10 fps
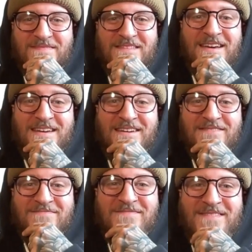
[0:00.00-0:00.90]
Yeah, yeah.
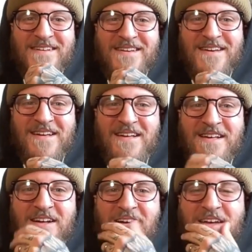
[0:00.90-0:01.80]

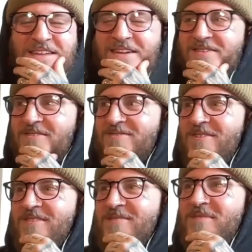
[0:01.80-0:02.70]
I had it a lot
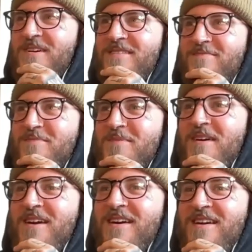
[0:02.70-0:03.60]
growing up, like
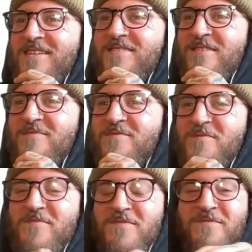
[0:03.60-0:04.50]
because I'm
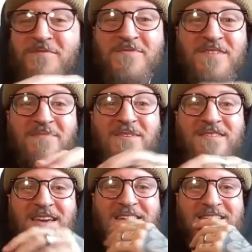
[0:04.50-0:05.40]
from
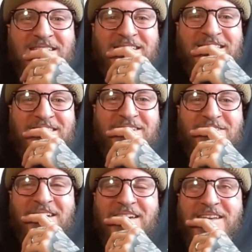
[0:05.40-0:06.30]
Somerset in the
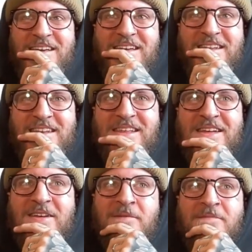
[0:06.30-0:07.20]
UK, and
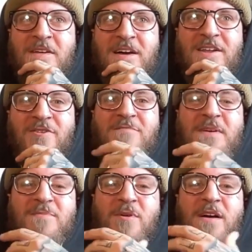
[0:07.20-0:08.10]
a lot of
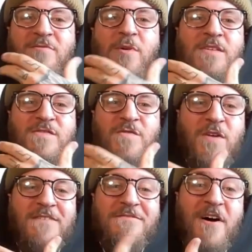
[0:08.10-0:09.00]
people have quite strong
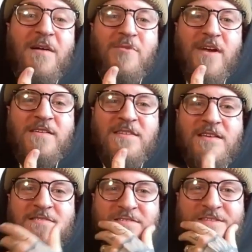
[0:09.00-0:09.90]
like farmer
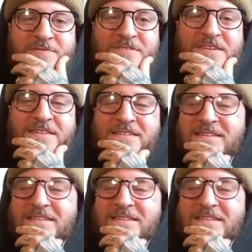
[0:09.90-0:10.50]
accents in Somerset.